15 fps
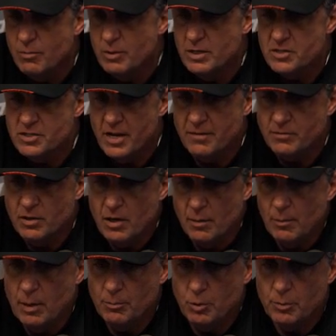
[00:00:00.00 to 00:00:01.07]
We just have to
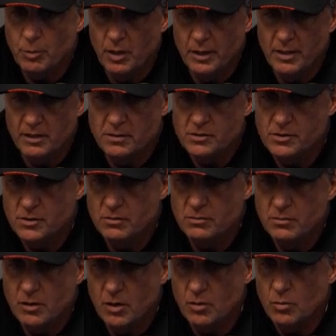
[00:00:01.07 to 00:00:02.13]
come up with plans
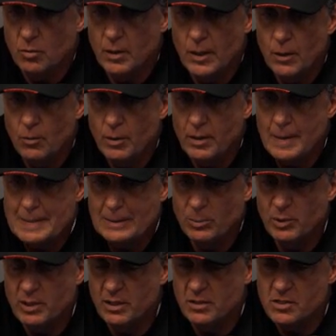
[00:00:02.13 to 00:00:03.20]
and coach.
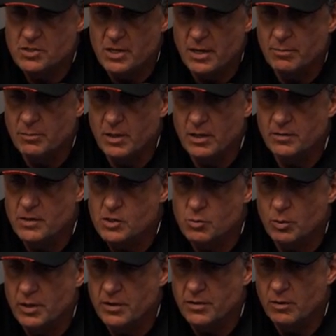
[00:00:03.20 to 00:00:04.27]
We did the same thing this
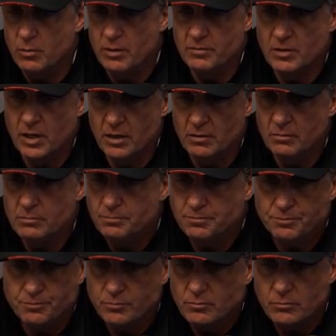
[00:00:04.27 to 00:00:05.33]
week that we've done
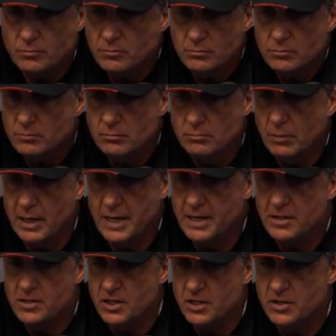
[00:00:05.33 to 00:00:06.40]
my
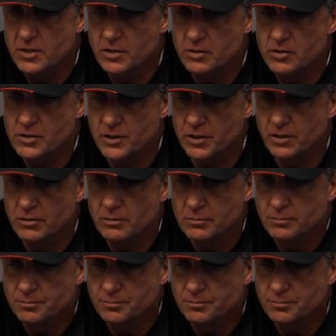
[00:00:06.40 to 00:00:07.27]
18 years here.